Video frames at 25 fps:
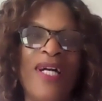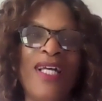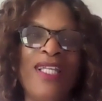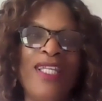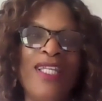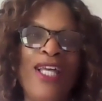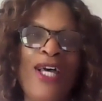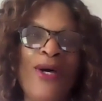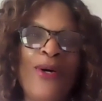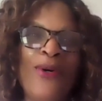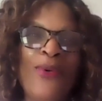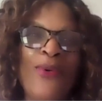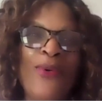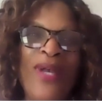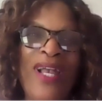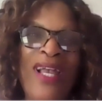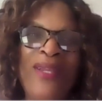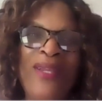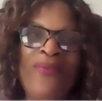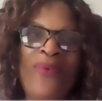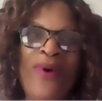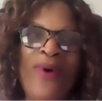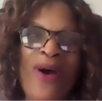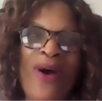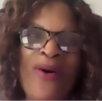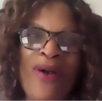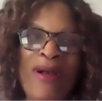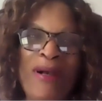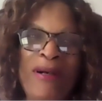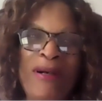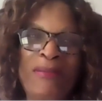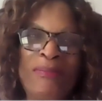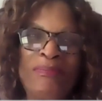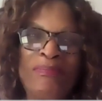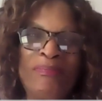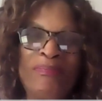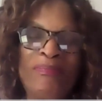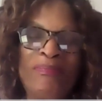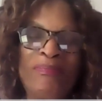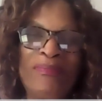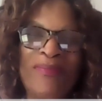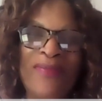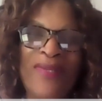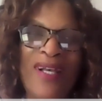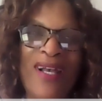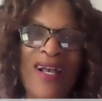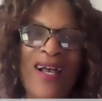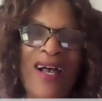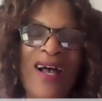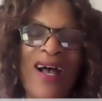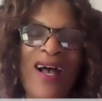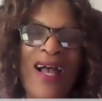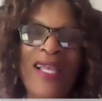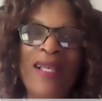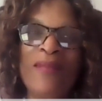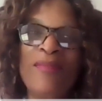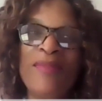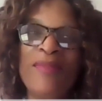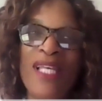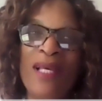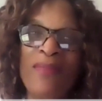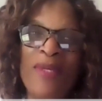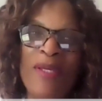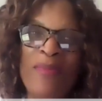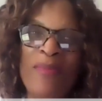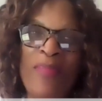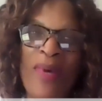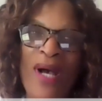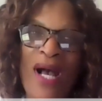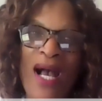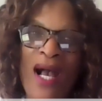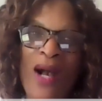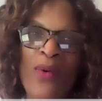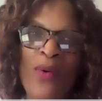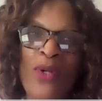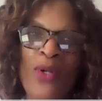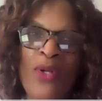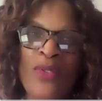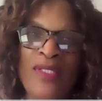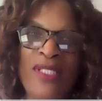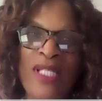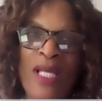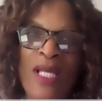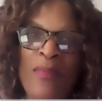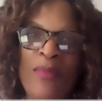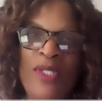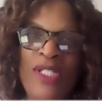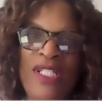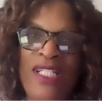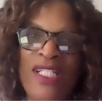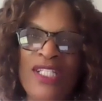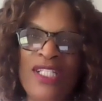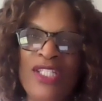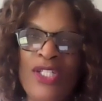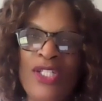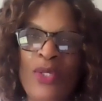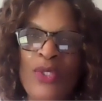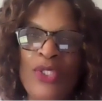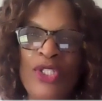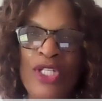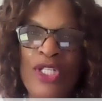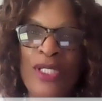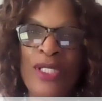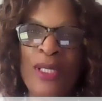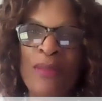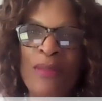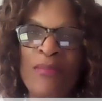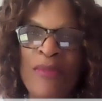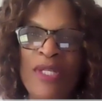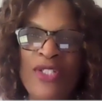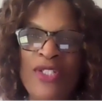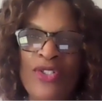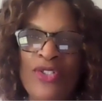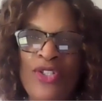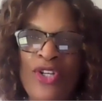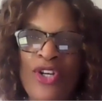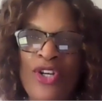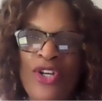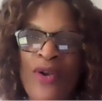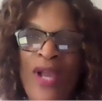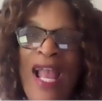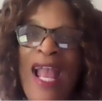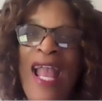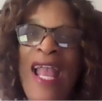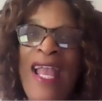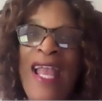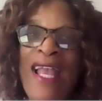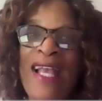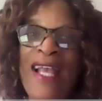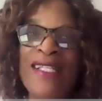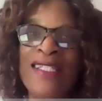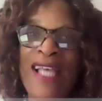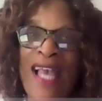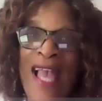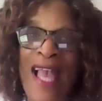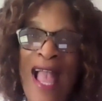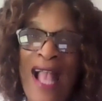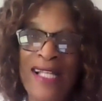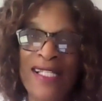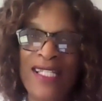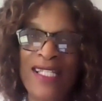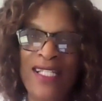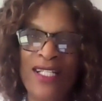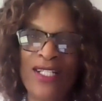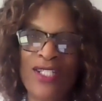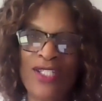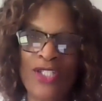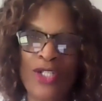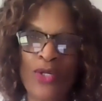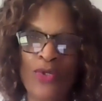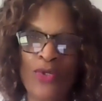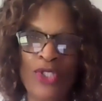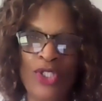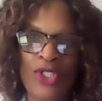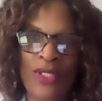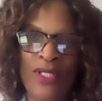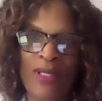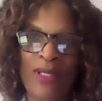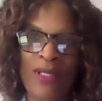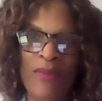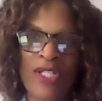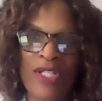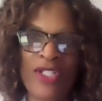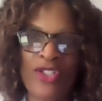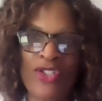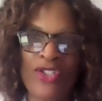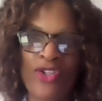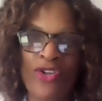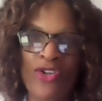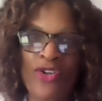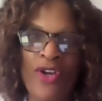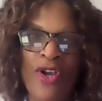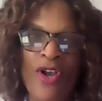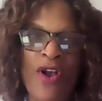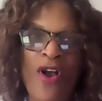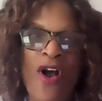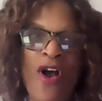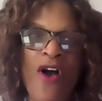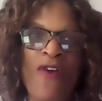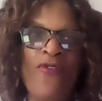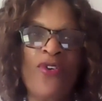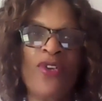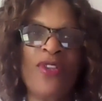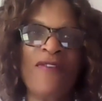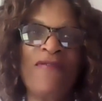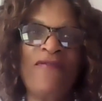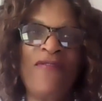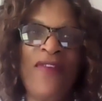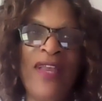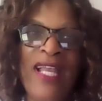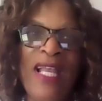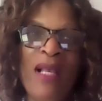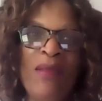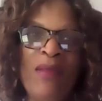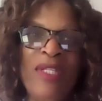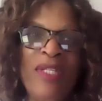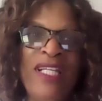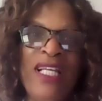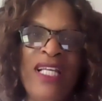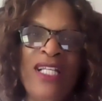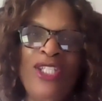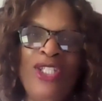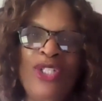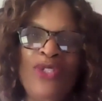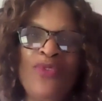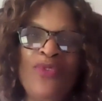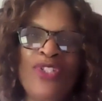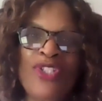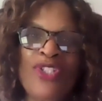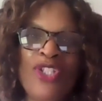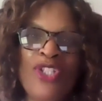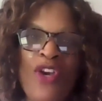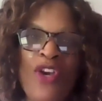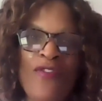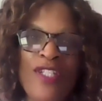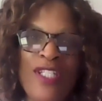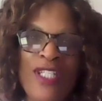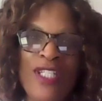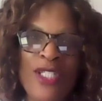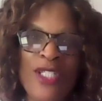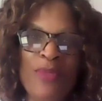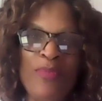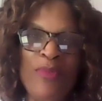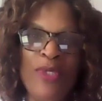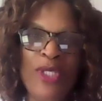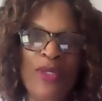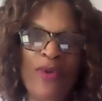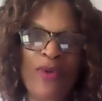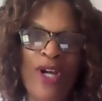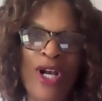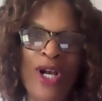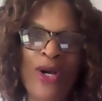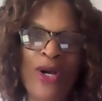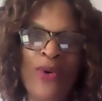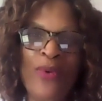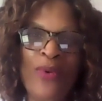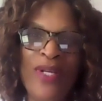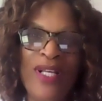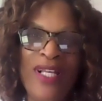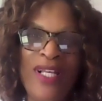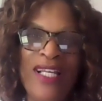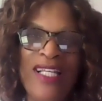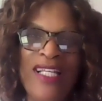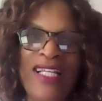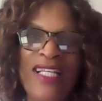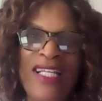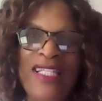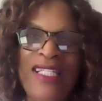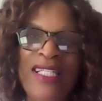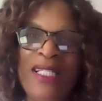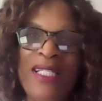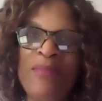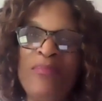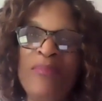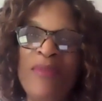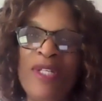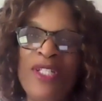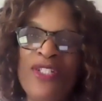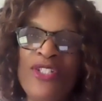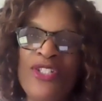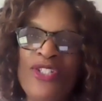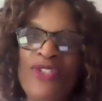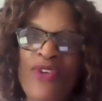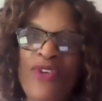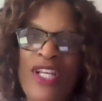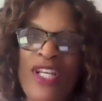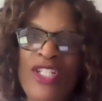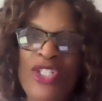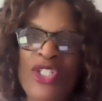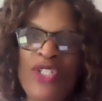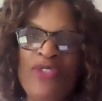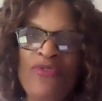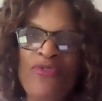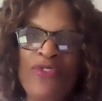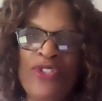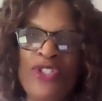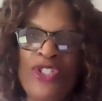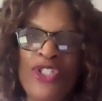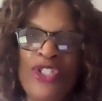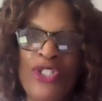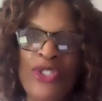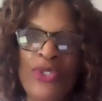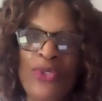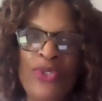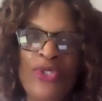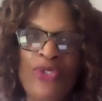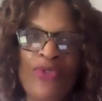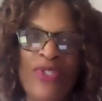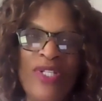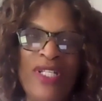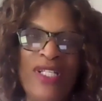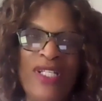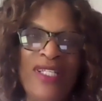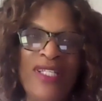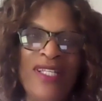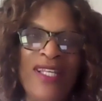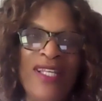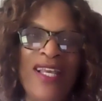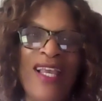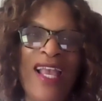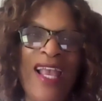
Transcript: Hello and welcome. I am Debbie Powell, Deputy Associate Commissioner and Acting Associate Commissioner for the Family and Youth Services Bureau in the Administration for Children